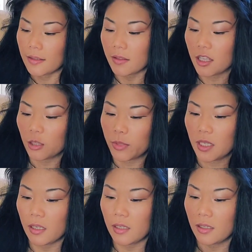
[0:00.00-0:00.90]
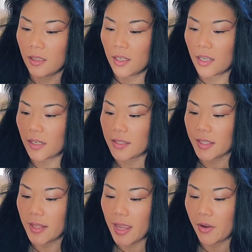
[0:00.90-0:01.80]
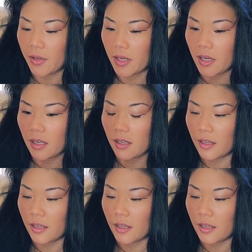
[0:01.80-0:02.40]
So that'll be a nice little outing.